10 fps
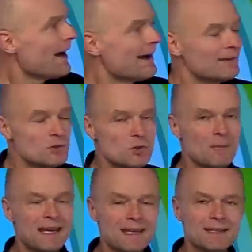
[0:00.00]
How do you
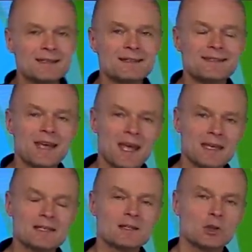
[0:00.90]
make it
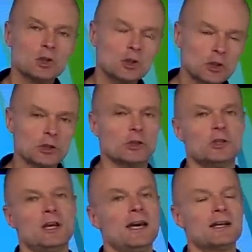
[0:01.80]
taste
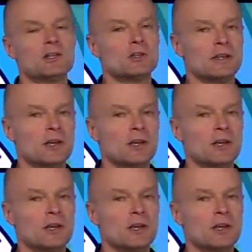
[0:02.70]
good, actually?